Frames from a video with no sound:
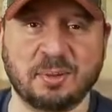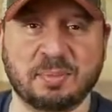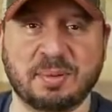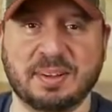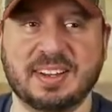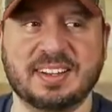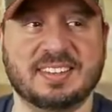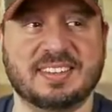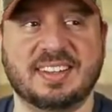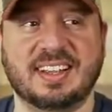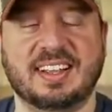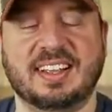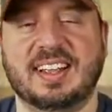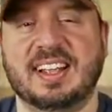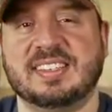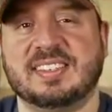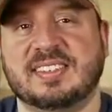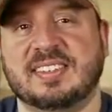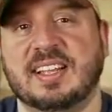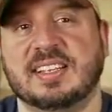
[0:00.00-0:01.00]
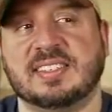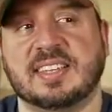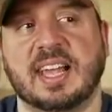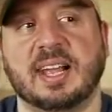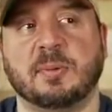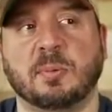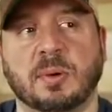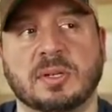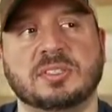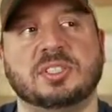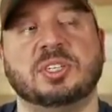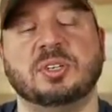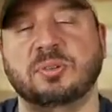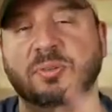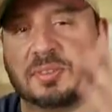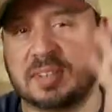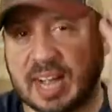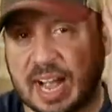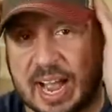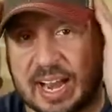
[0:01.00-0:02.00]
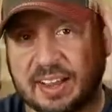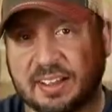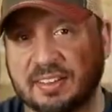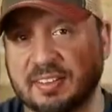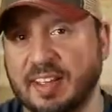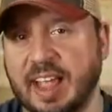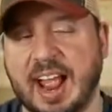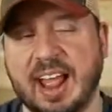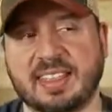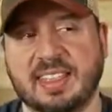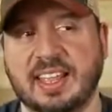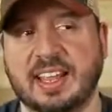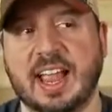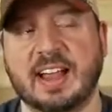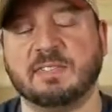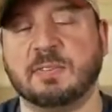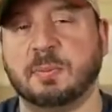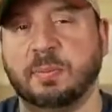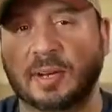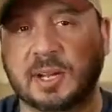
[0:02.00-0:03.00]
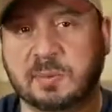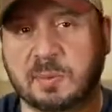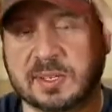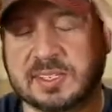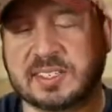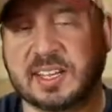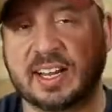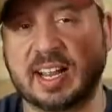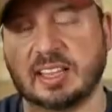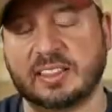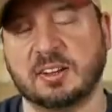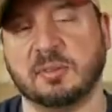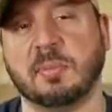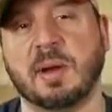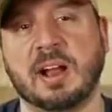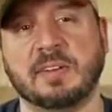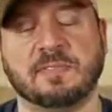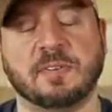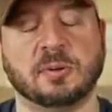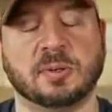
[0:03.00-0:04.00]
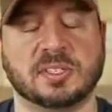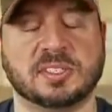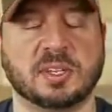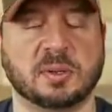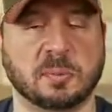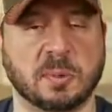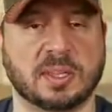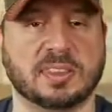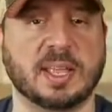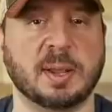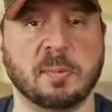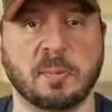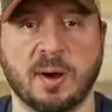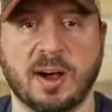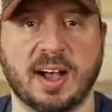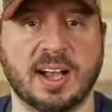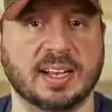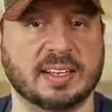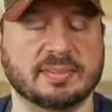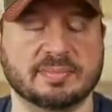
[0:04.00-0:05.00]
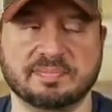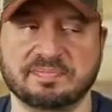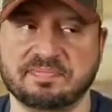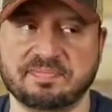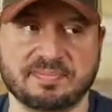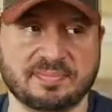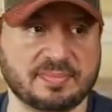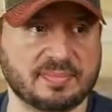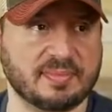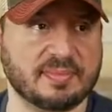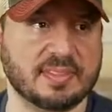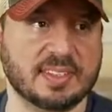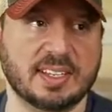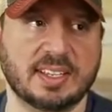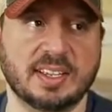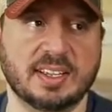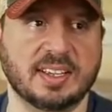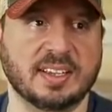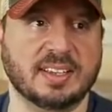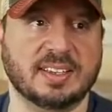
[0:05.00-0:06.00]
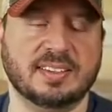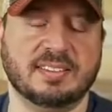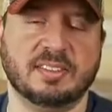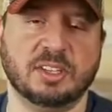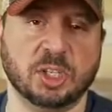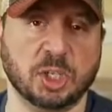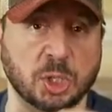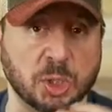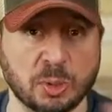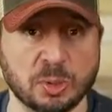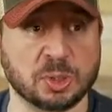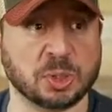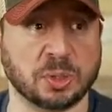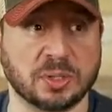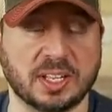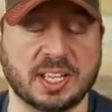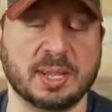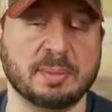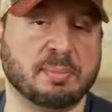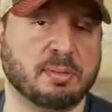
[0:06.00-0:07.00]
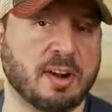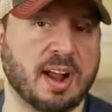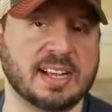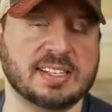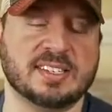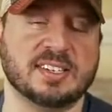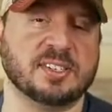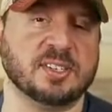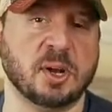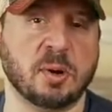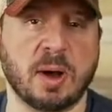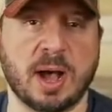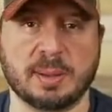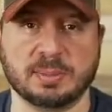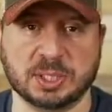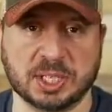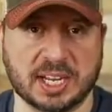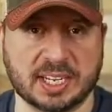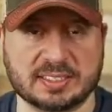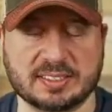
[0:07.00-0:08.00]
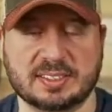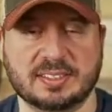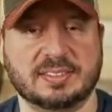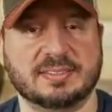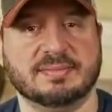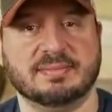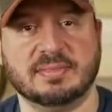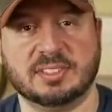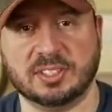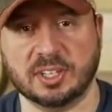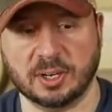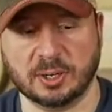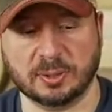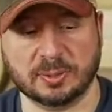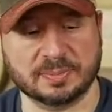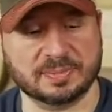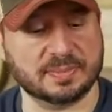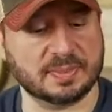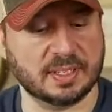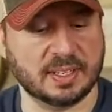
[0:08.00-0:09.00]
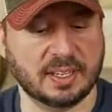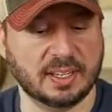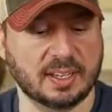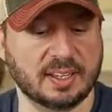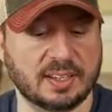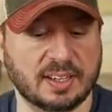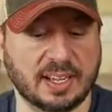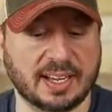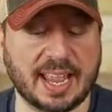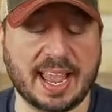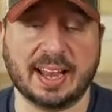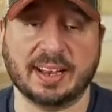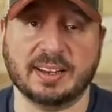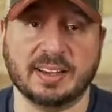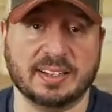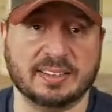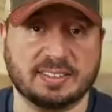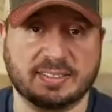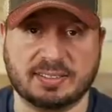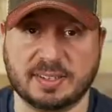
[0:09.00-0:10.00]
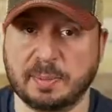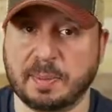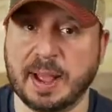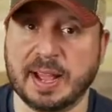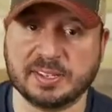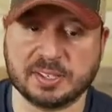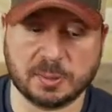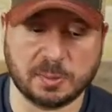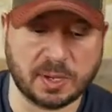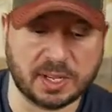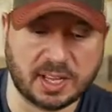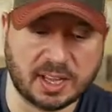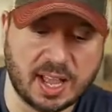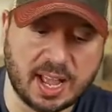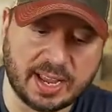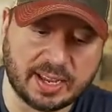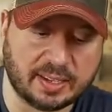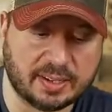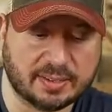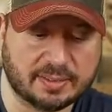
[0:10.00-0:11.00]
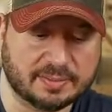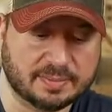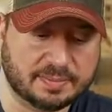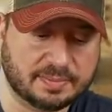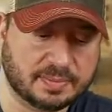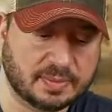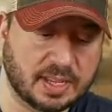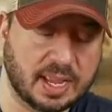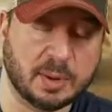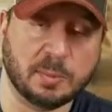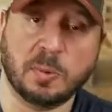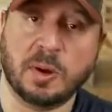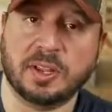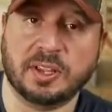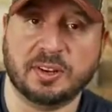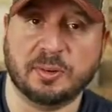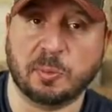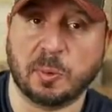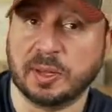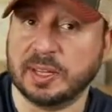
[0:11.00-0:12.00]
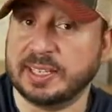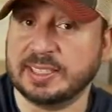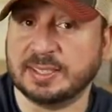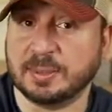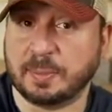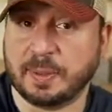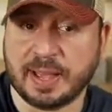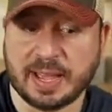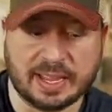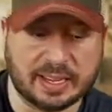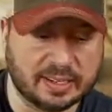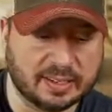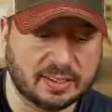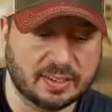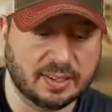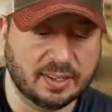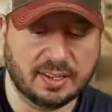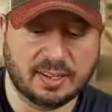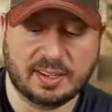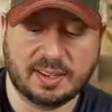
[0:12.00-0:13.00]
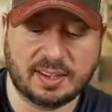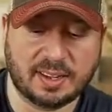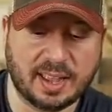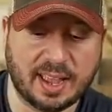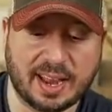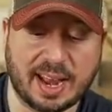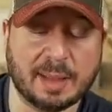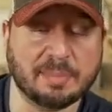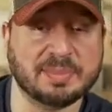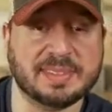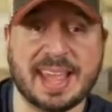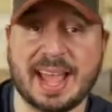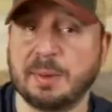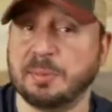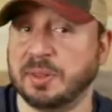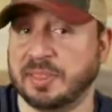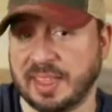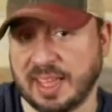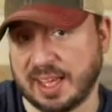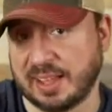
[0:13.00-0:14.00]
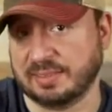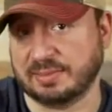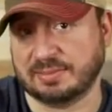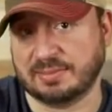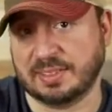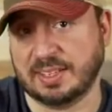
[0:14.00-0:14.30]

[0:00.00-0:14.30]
But it, it's it's like once you kind of, I think everybody once they get their mind focused on what they want, usually price is no object. So again, it depends on what you like and what you're willing to pay, and I'm down with that.